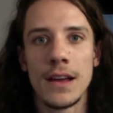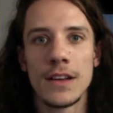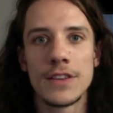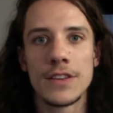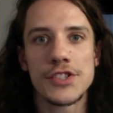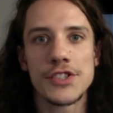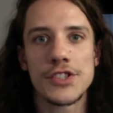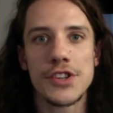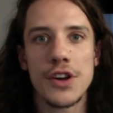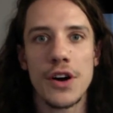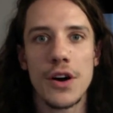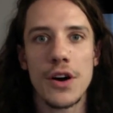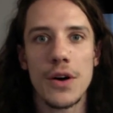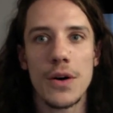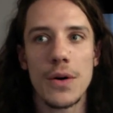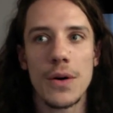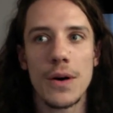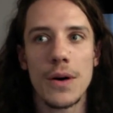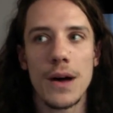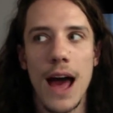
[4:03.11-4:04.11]

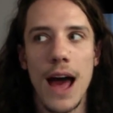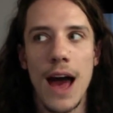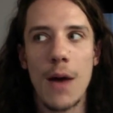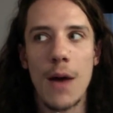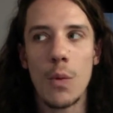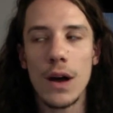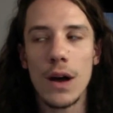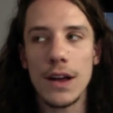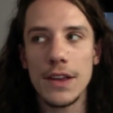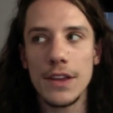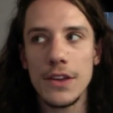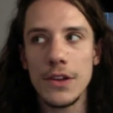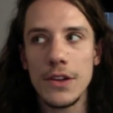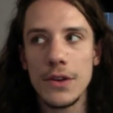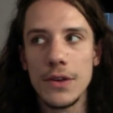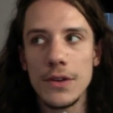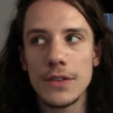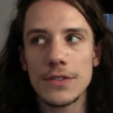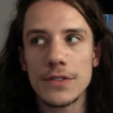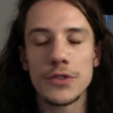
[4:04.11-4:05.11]
So I want
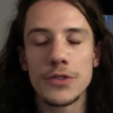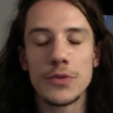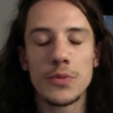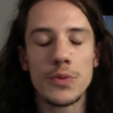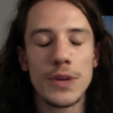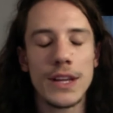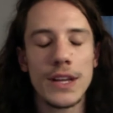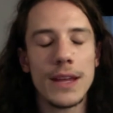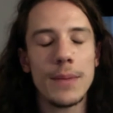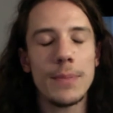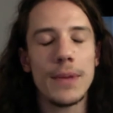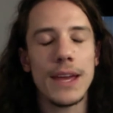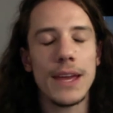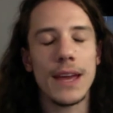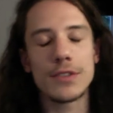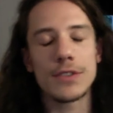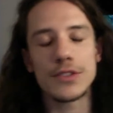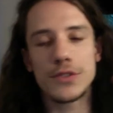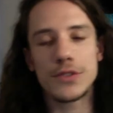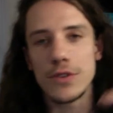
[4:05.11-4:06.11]
you to really be
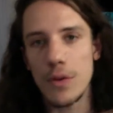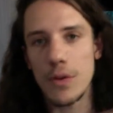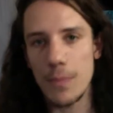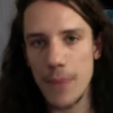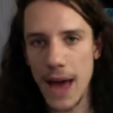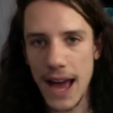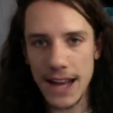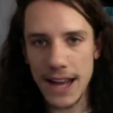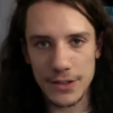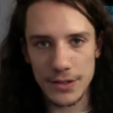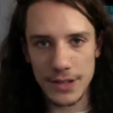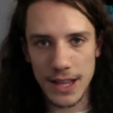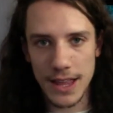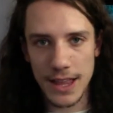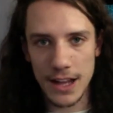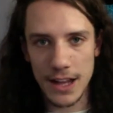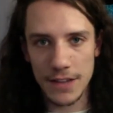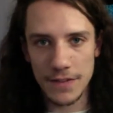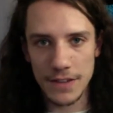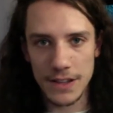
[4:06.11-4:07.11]
able to go back to that
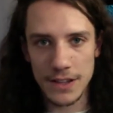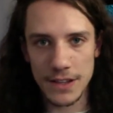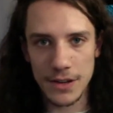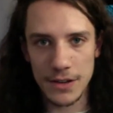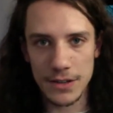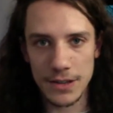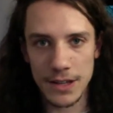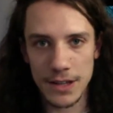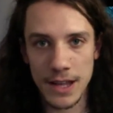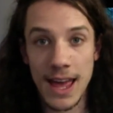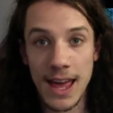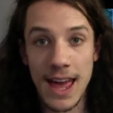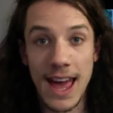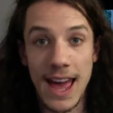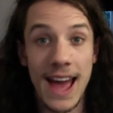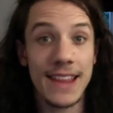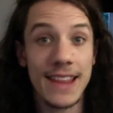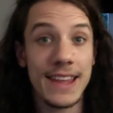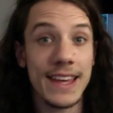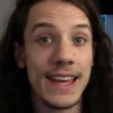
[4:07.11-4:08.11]
healthy note,
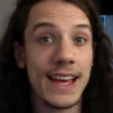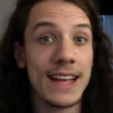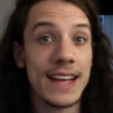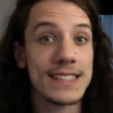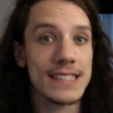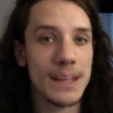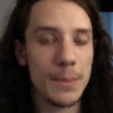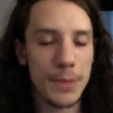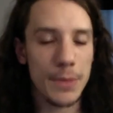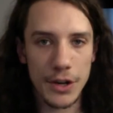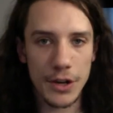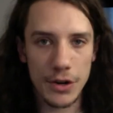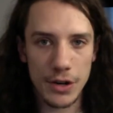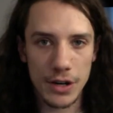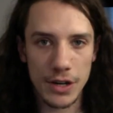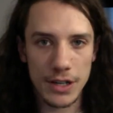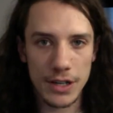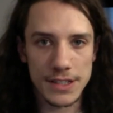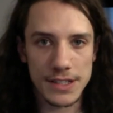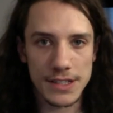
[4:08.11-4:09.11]
and in case something
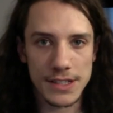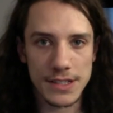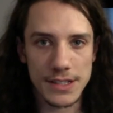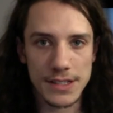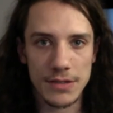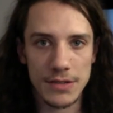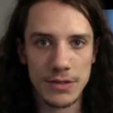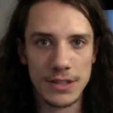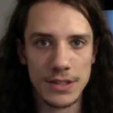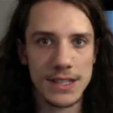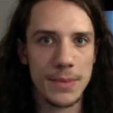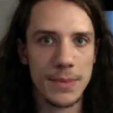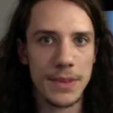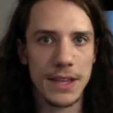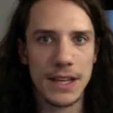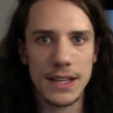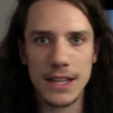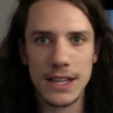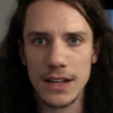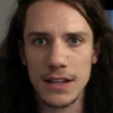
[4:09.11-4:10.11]
hurts or
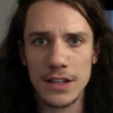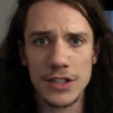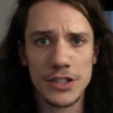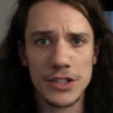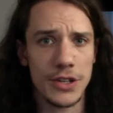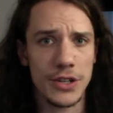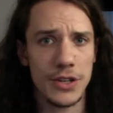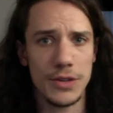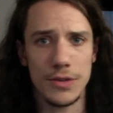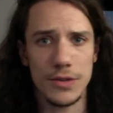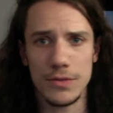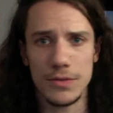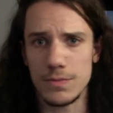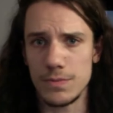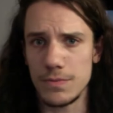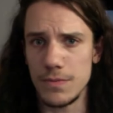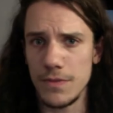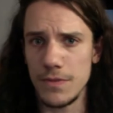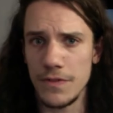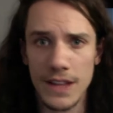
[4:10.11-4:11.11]
something tickles or you
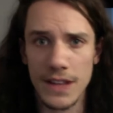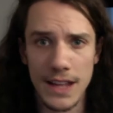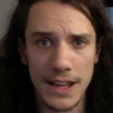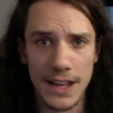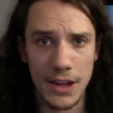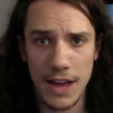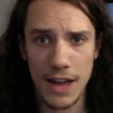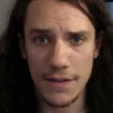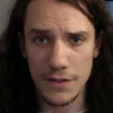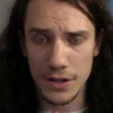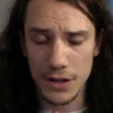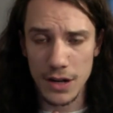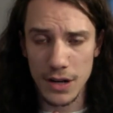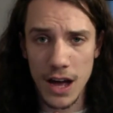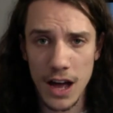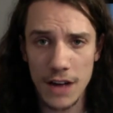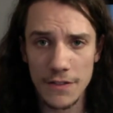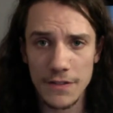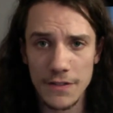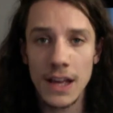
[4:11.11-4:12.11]
feel like you have to
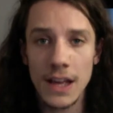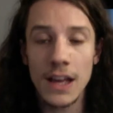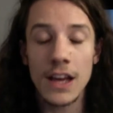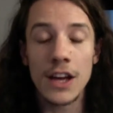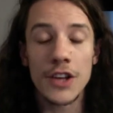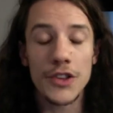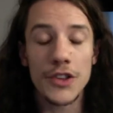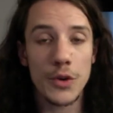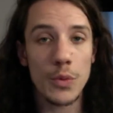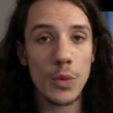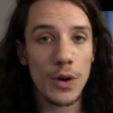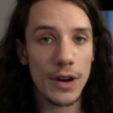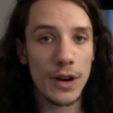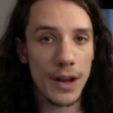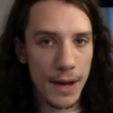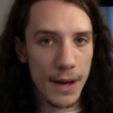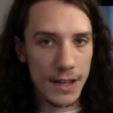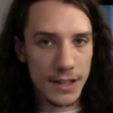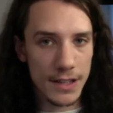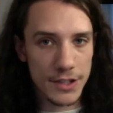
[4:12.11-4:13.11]
cough, don't worry
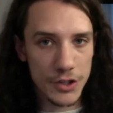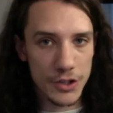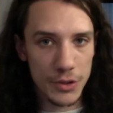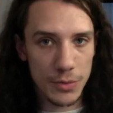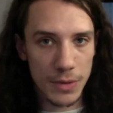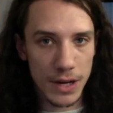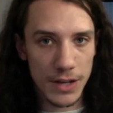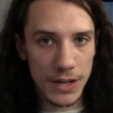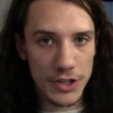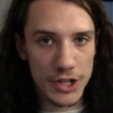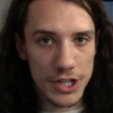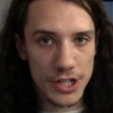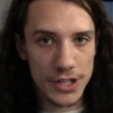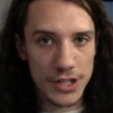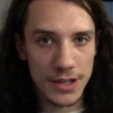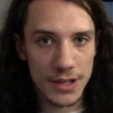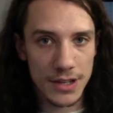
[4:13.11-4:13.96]
about it too much.